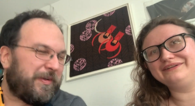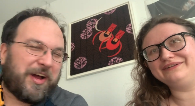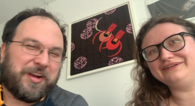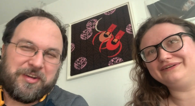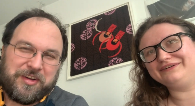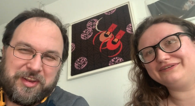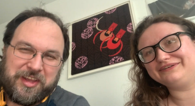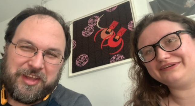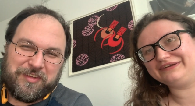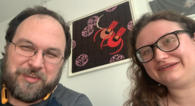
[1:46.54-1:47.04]
Speaker 1: a
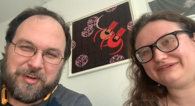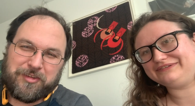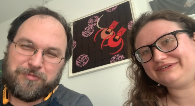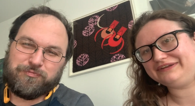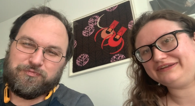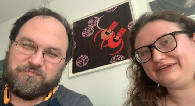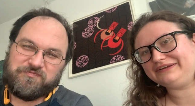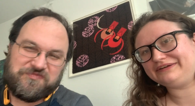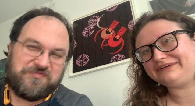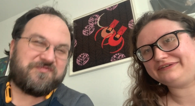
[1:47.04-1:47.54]
leaf and
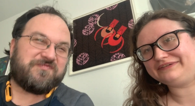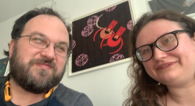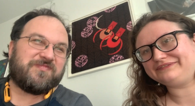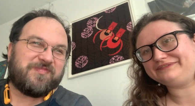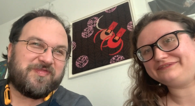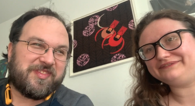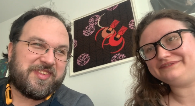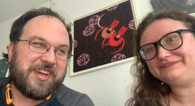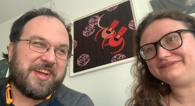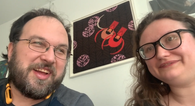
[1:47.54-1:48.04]

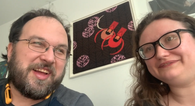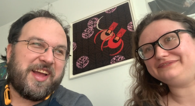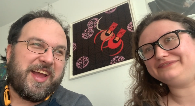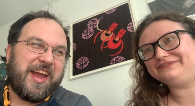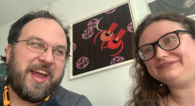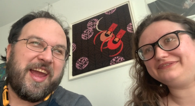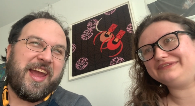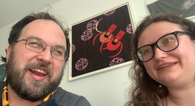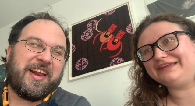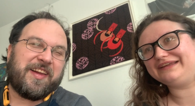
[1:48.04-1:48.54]

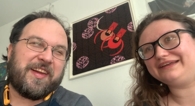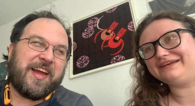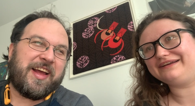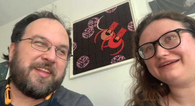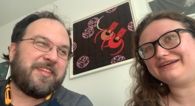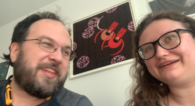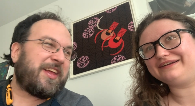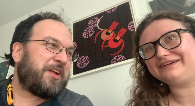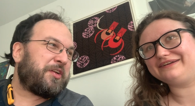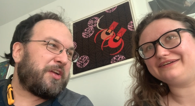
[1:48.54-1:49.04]
it
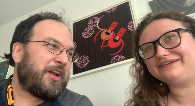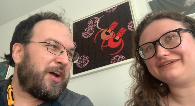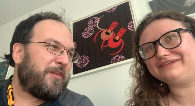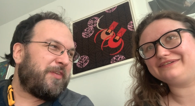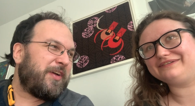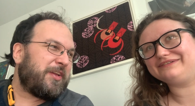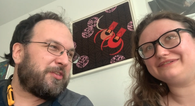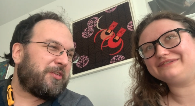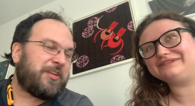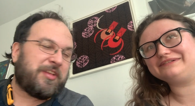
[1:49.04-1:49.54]
lands. They love
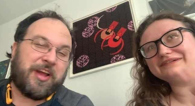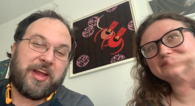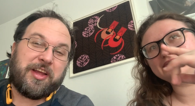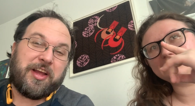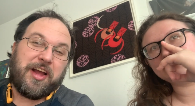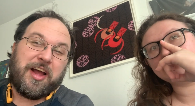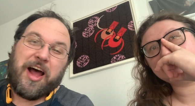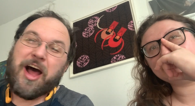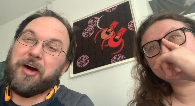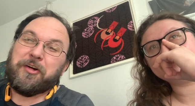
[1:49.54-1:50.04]
it, so he's like,
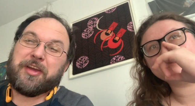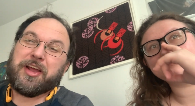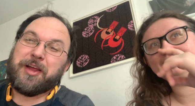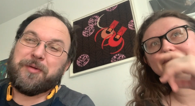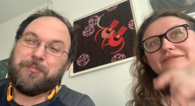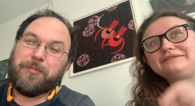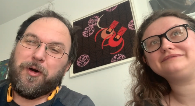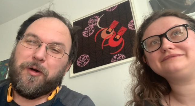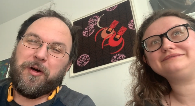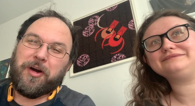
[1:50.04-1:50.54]
I'll get him
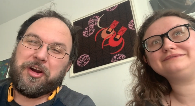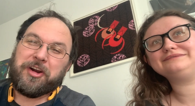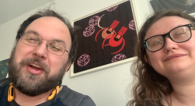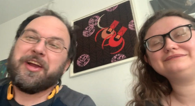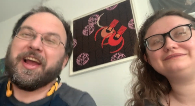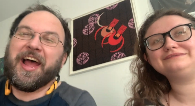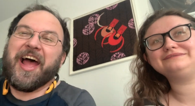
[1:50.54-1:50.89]
more.